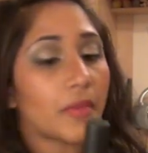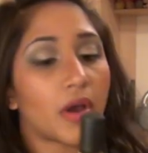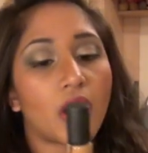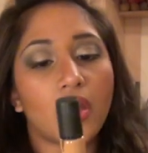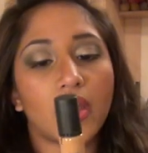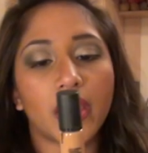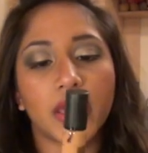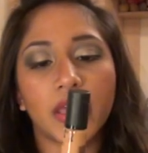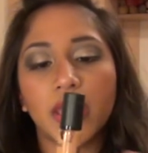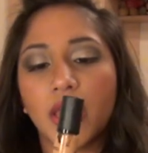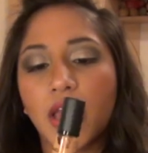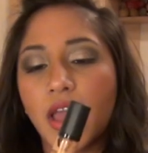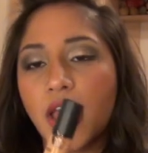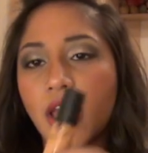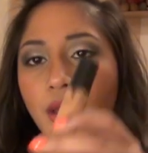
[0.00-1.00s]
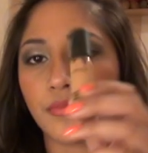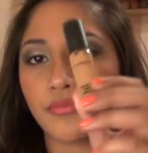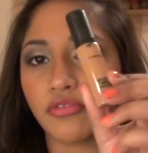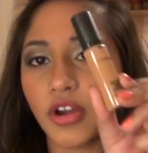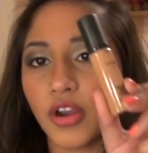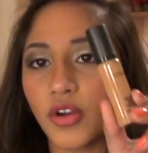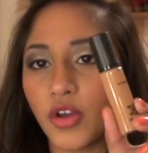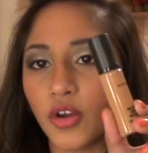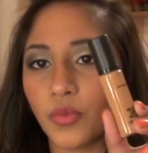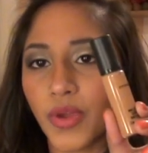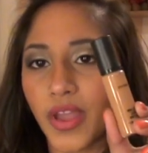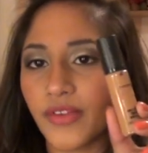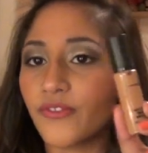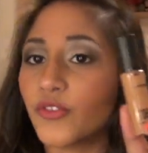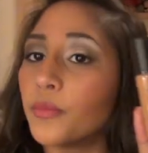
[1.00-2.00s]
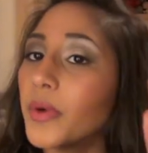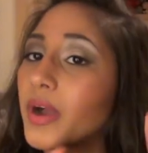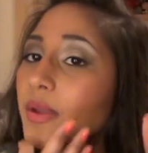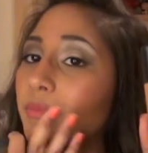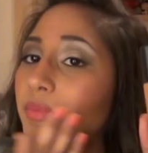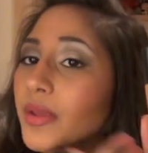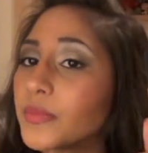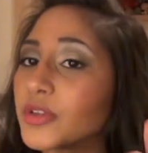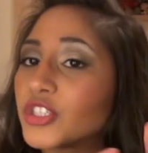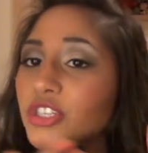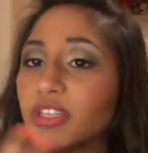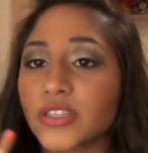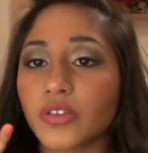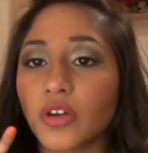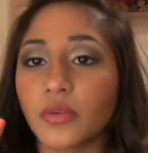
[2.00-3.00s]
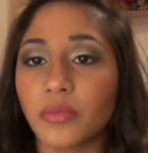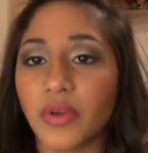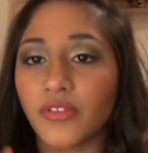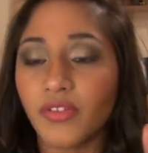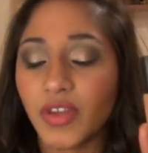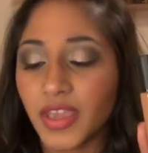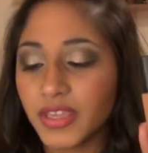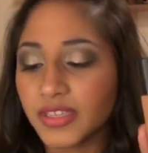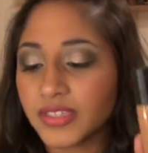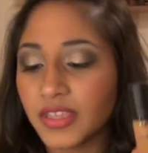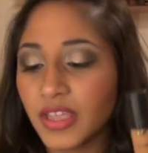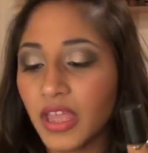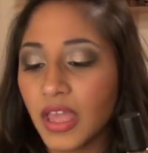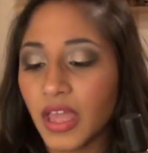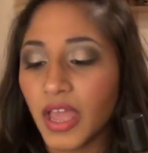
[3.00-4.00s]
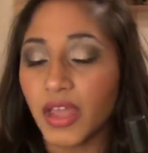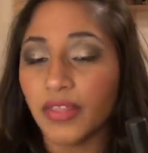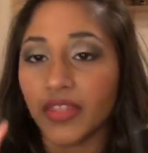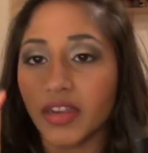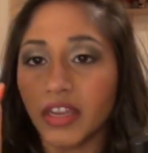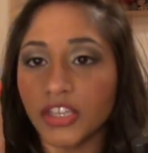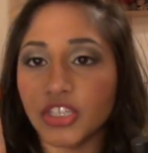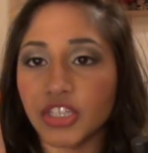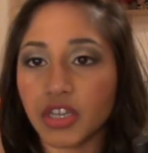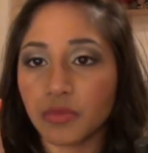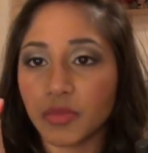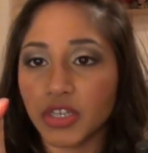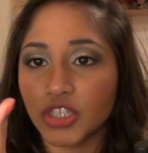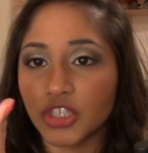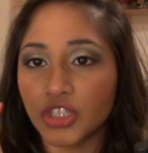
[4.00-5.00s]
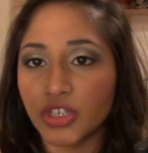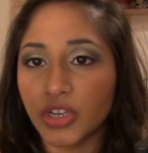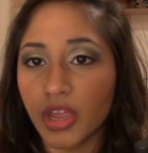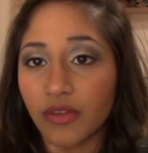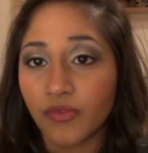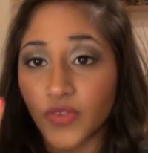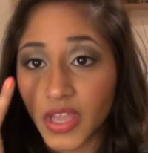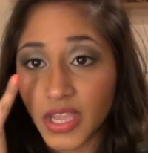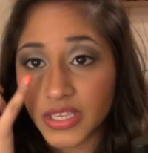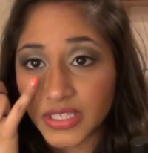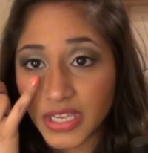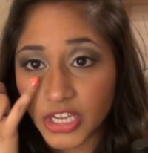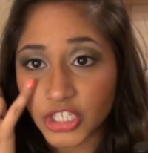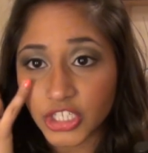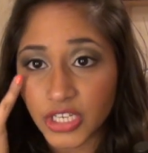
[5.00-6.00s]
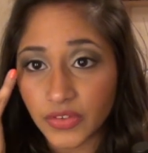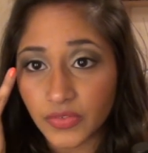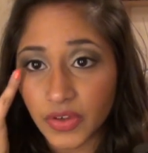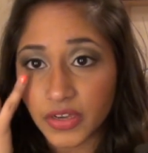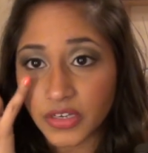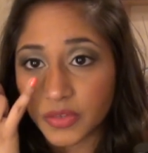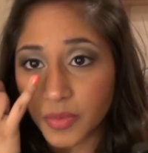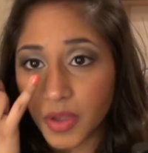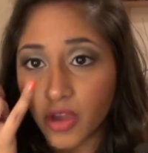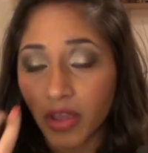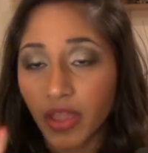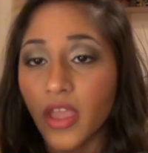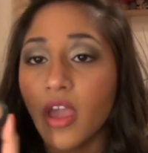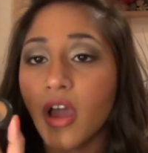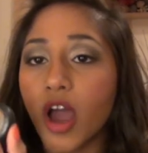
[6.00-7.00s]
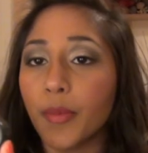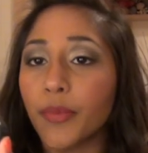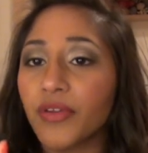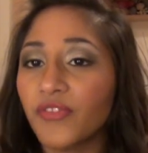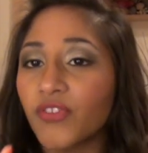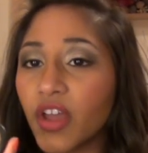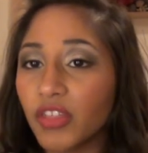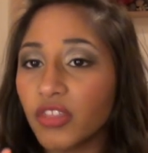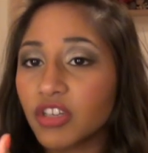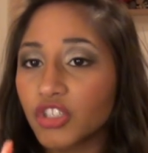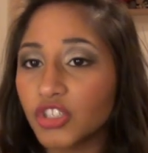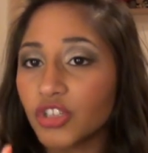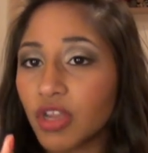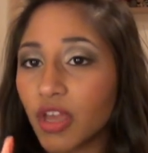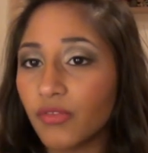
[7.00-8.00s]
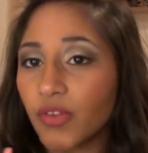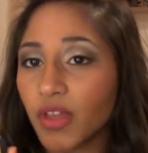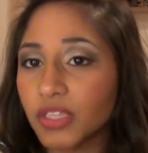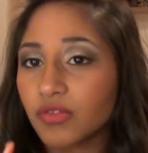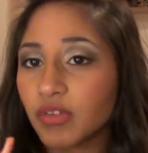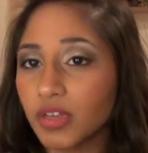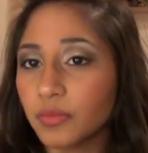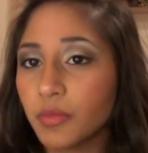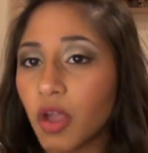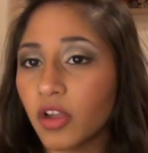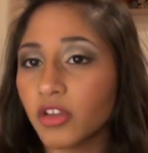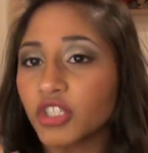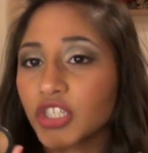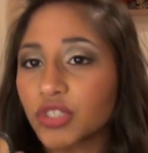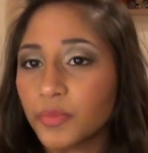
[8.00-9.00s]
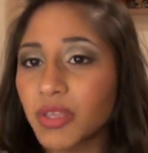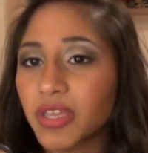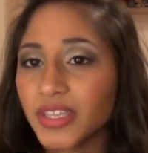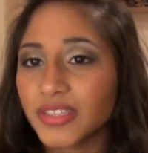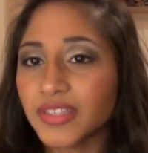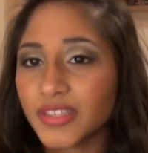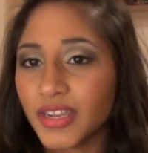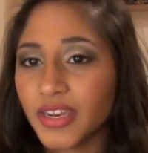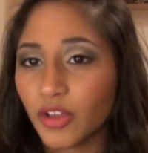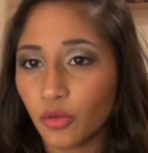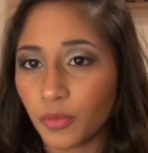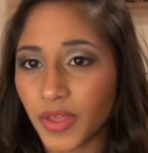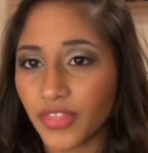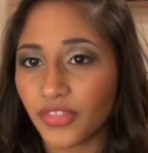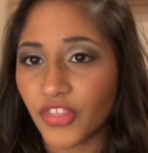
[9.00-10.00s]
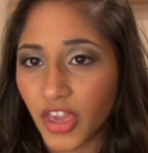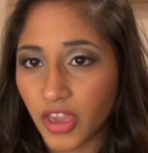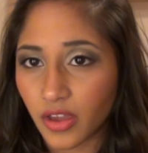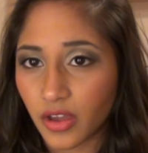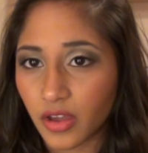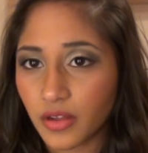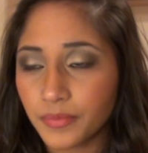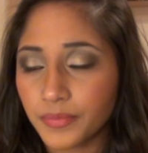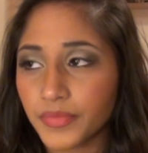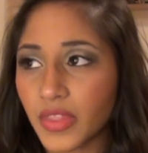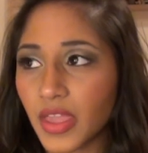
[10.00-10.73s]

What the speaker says: my Pro Longwear for my blemishes on my face, and then I took my Studio Fix actually for under my eye. I prefer the Studio Fix for under my eye just because it's a little bit thicker,